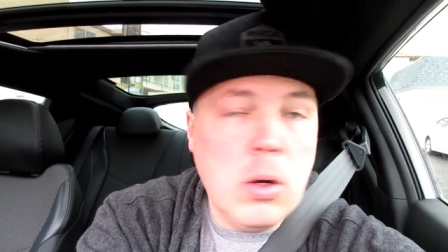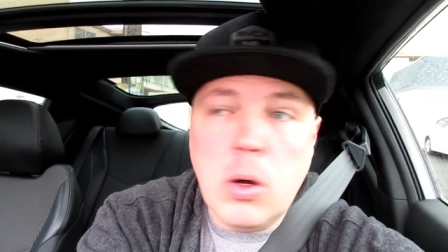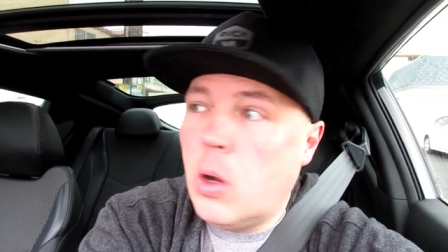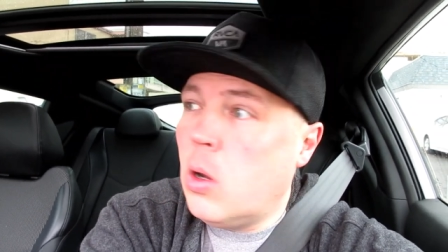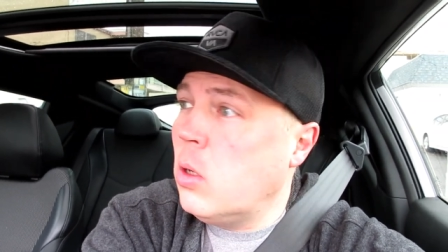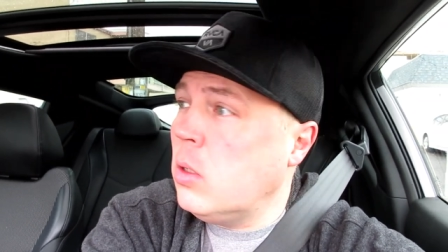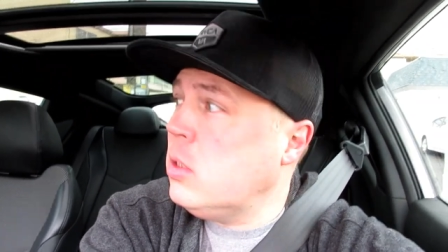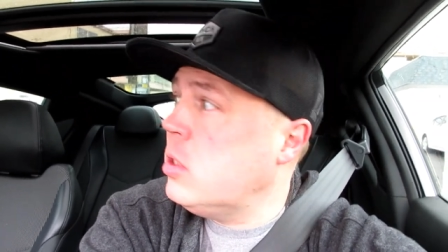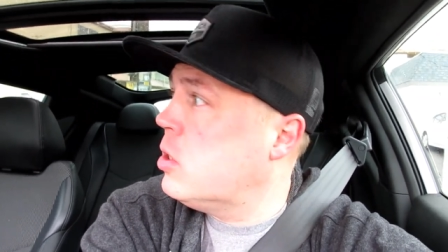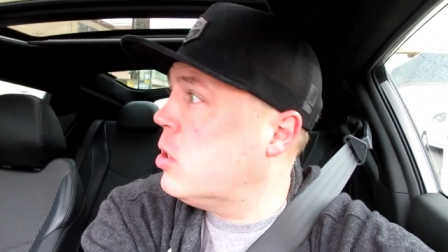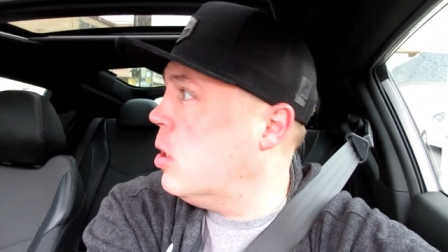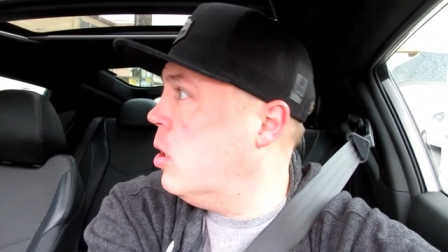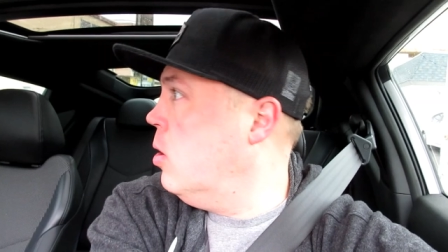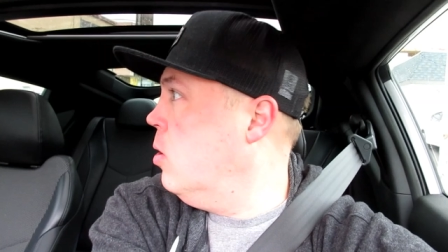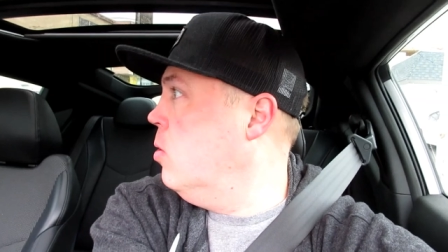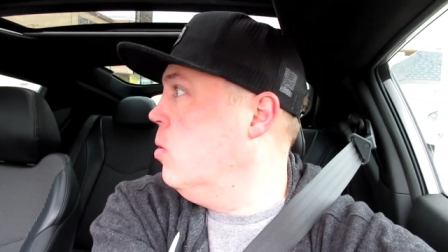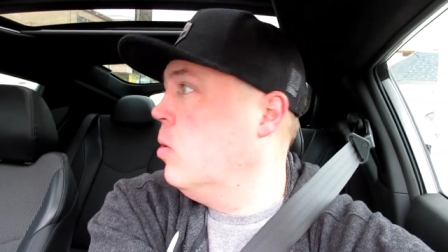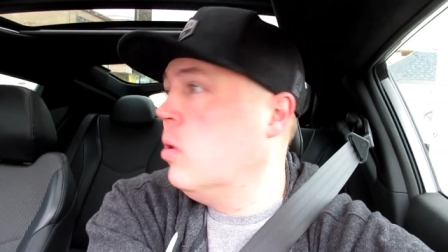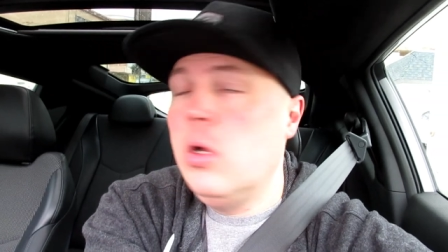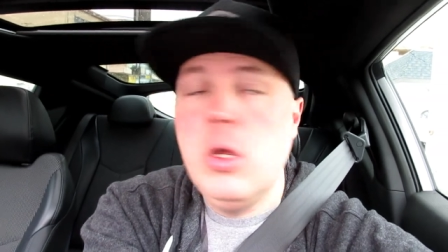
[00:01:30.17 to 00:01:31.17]

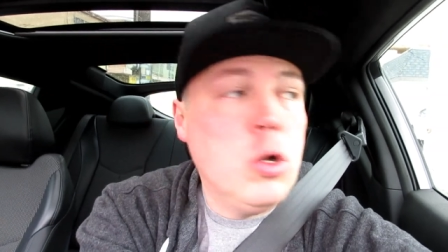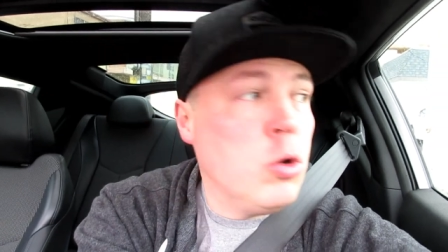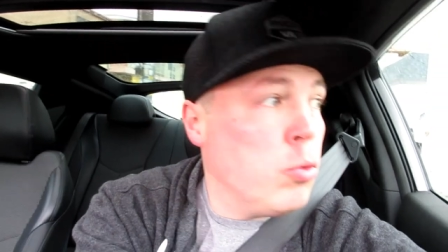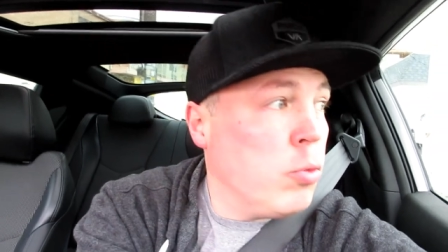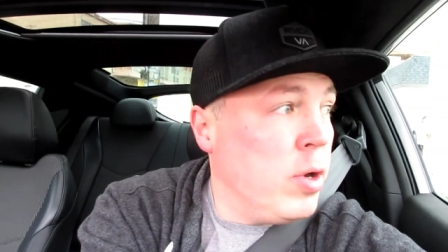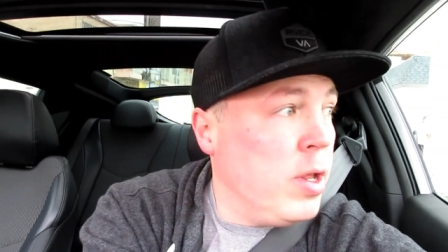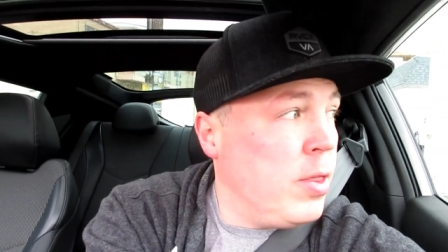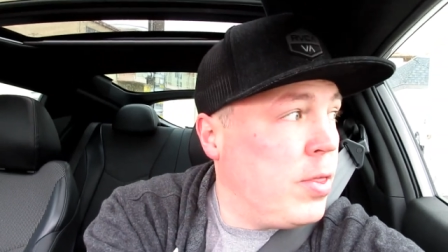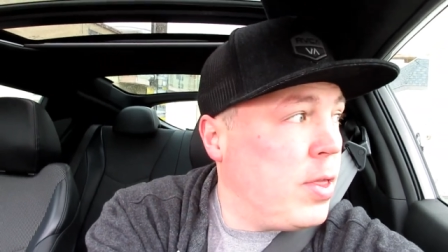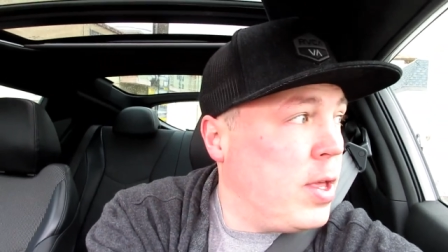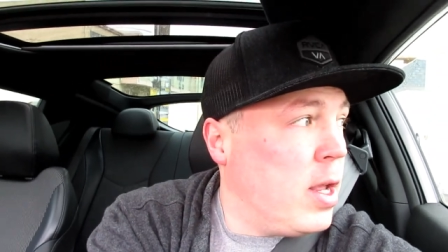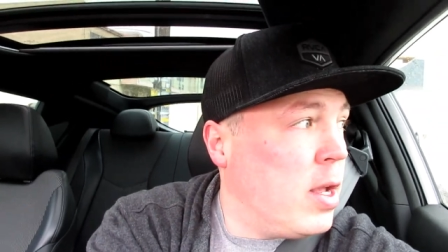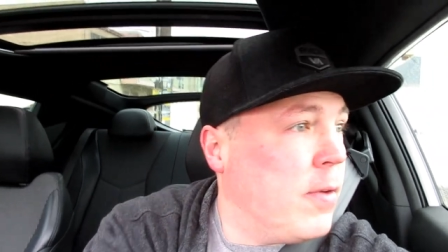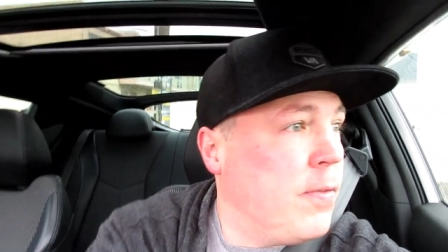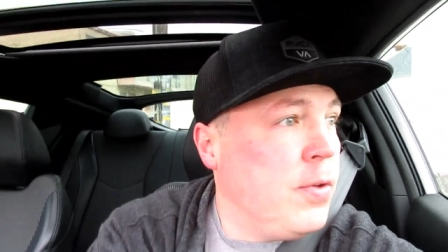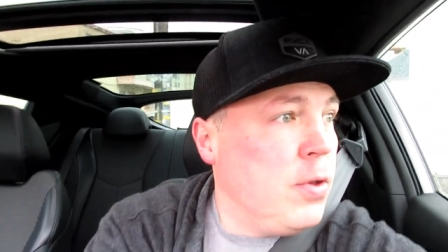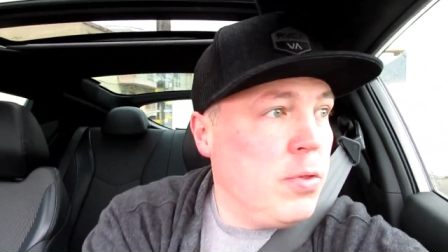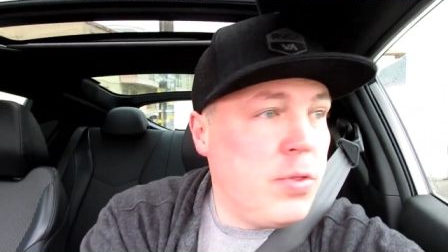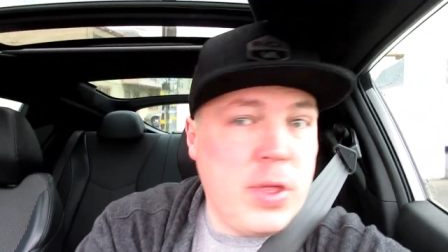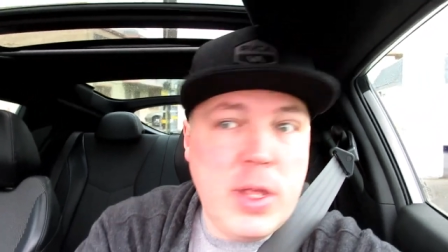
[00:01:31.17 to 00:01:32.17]
also rethink a
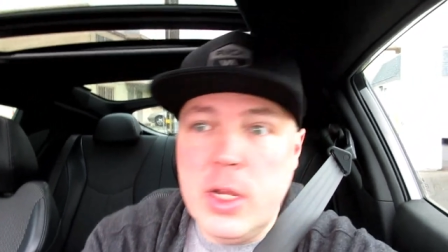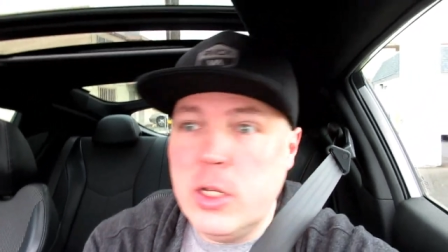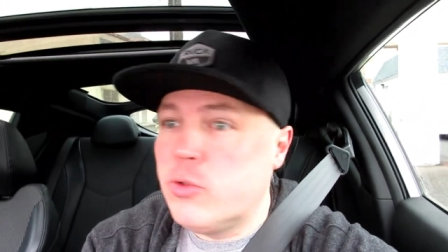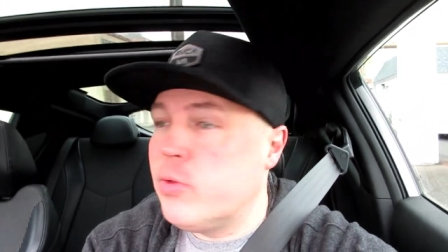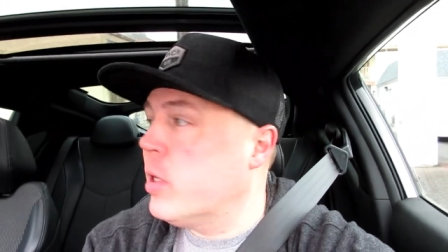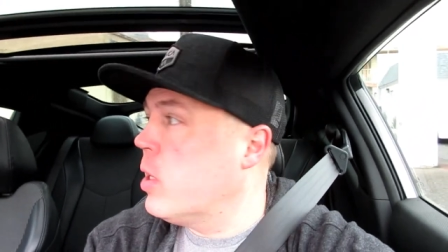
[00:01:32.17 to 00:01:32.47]
few things